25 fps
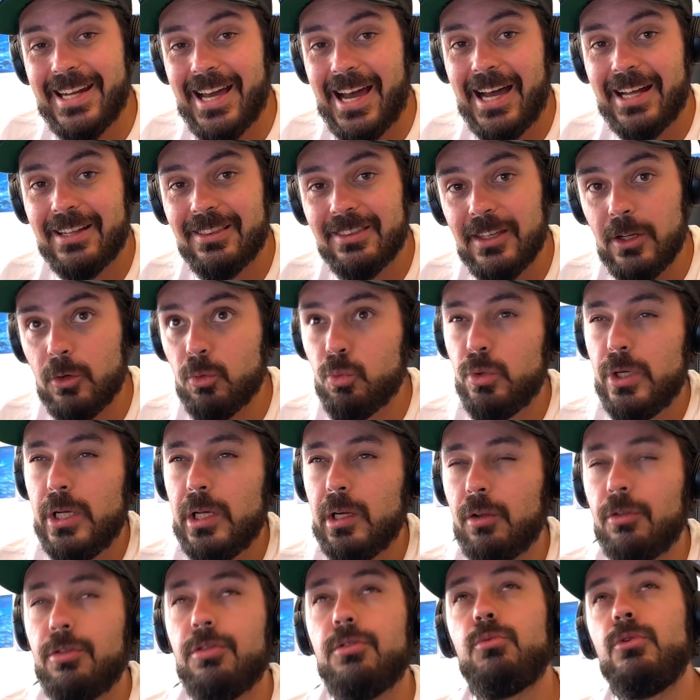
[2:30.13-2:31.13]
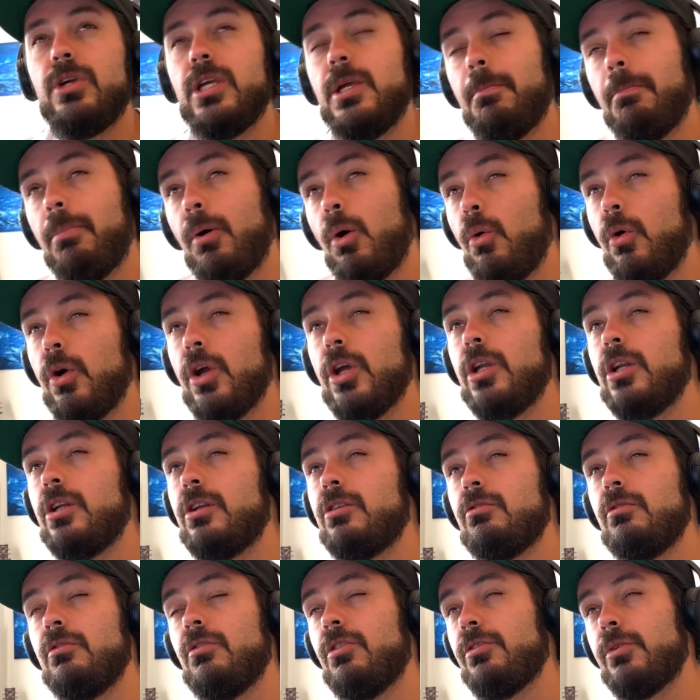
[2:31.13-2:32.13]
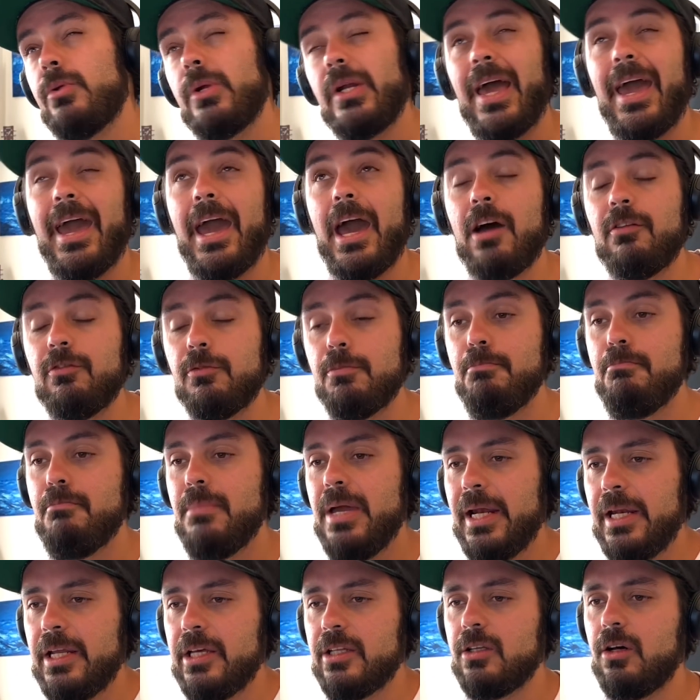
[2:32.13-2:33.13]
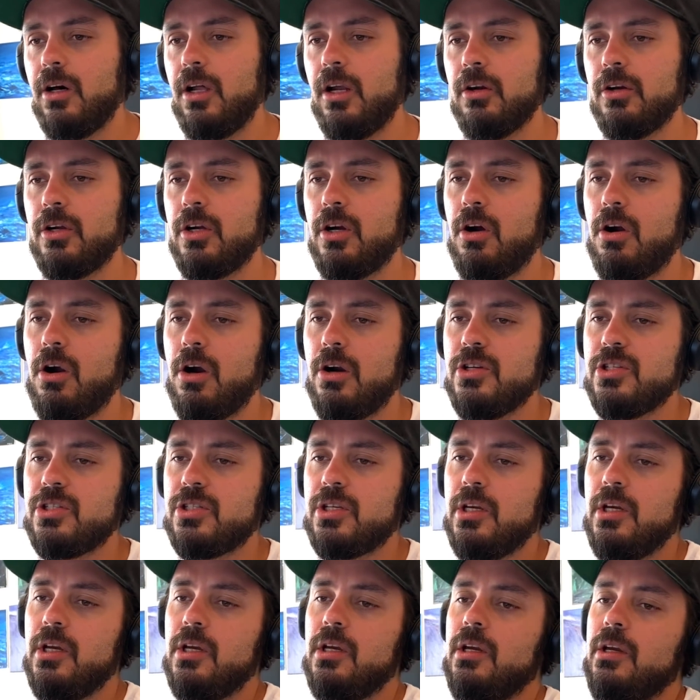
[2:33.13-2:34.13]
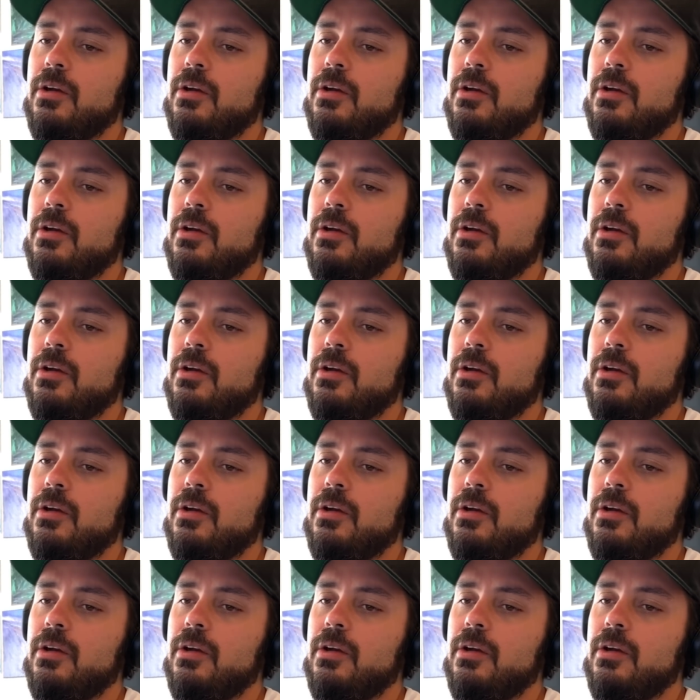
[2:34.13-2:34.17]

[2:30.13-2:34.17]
not the real three point three and a half million dollar cars,